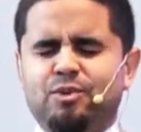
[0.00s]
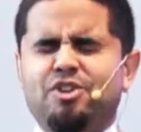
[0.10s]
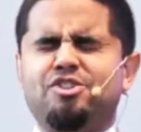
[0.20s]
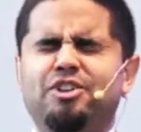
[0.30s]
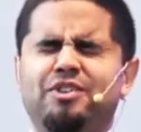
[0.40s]

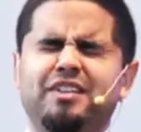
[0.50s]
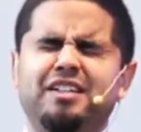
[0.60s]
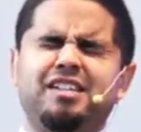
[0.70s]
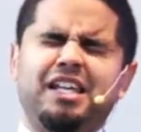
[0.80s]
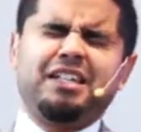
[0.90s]
What are certain
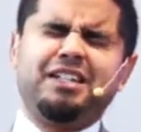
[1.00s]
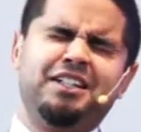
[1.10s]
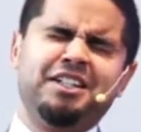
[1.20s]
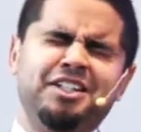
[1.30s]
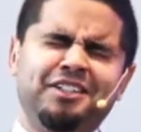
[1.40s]
things that he
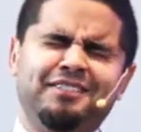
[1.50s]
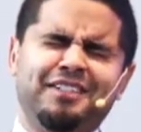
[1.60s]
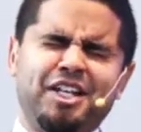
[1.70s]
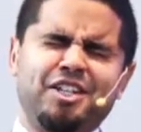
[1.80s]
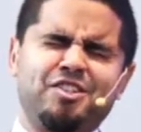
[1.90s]

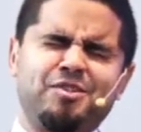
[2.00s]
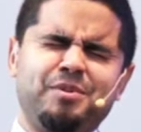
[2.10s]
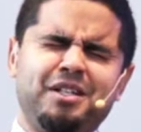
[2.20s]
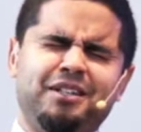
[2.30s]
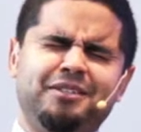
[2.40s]
can
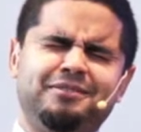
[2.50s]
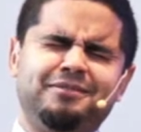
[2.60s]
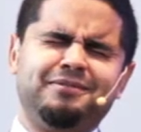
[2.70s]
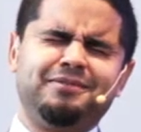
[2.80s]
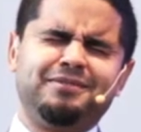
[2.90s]
speak?
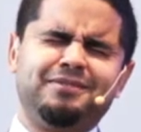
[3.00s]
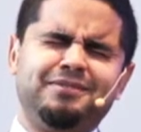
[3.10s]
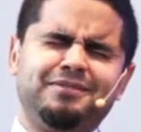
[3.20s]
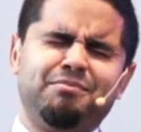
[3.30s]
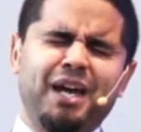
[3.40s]

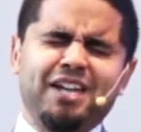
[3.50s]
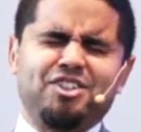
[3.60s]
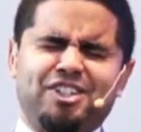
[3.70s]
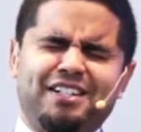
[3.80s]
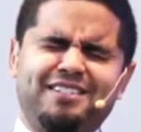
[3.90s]

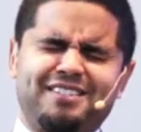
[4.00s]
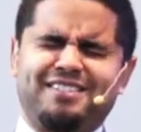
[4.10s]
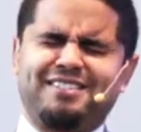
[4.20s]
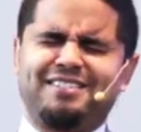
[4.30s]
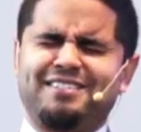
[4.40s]

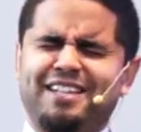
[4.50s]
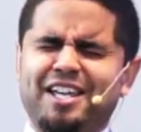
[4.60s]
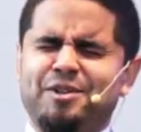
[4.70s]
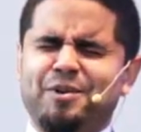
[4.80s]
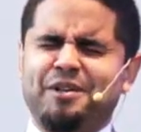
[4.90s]
Patience.
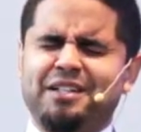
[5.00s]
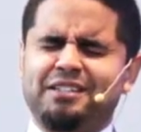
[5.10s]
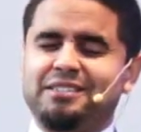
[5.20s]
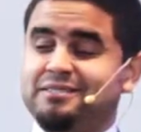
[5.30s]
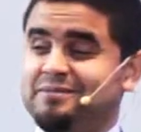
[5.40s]
Thank you,
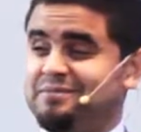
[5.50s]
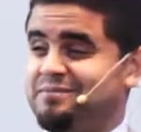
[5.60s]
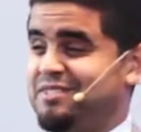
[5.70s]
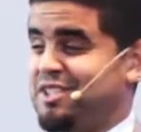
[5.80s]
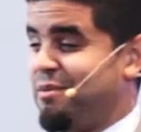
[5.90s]
Eric.
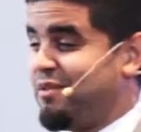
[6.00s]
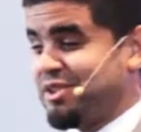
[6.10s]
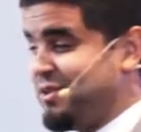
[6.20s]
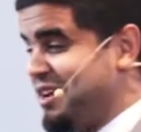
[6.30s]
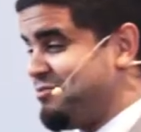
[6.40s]
Some of
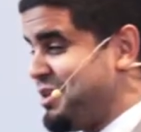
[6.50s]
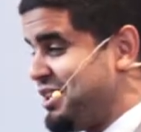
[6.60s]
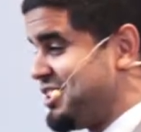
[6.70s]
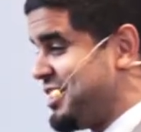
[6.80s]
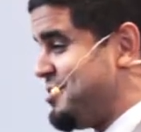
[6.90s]
us don't have
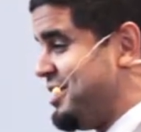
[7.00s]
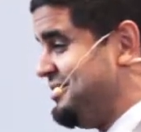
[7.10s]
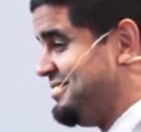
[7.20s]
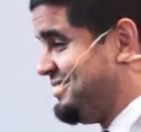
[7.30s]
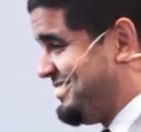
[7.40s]
patience.
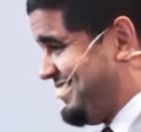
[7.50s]
Amen?